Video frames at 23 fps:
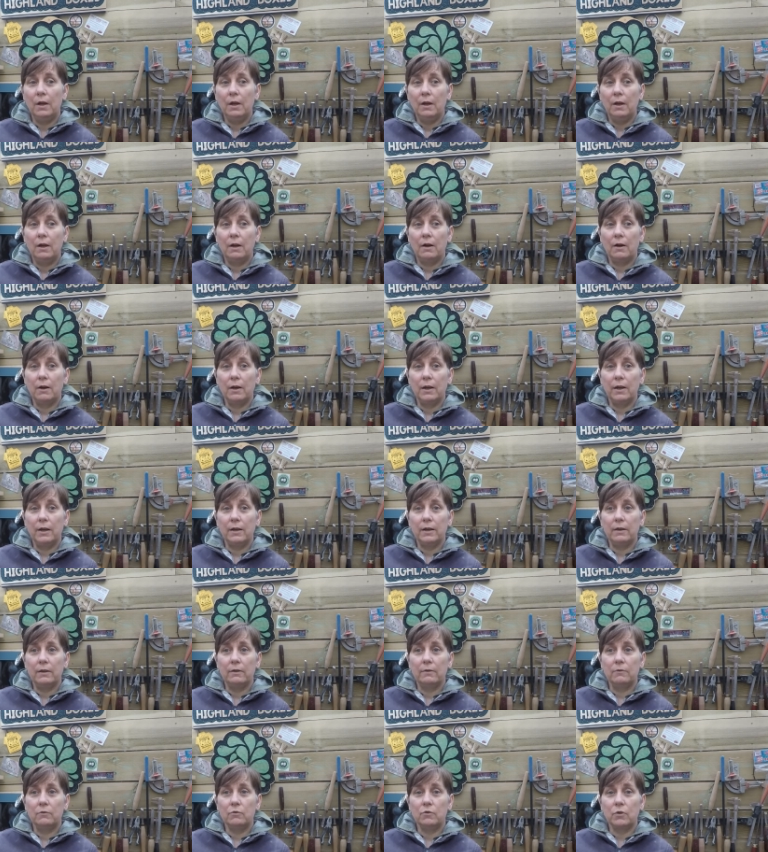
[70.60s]
I'm
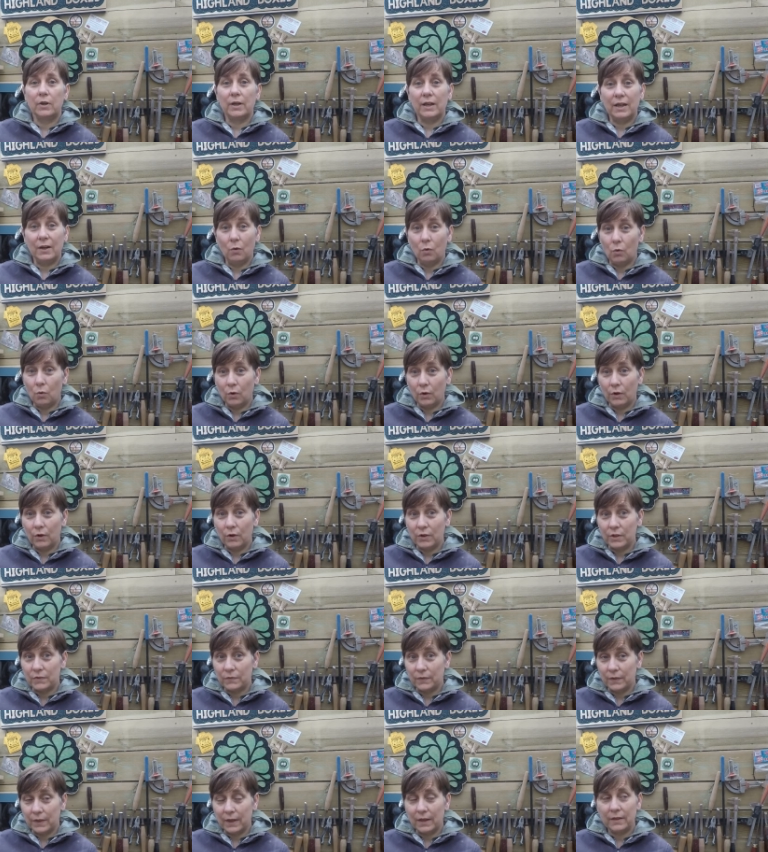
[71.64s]
trying to get
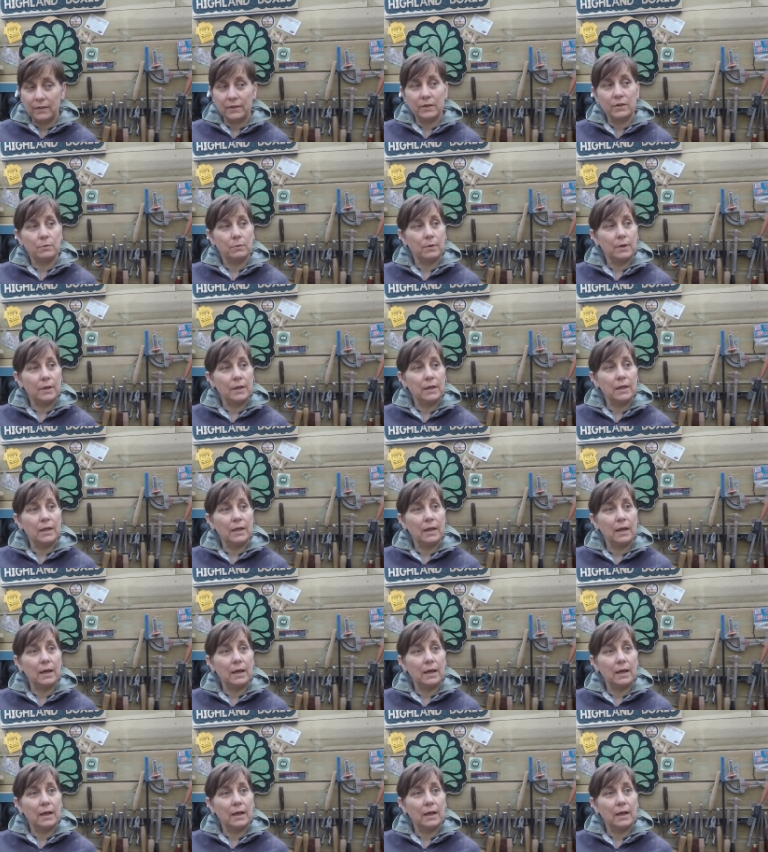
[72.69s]
organised for that this week,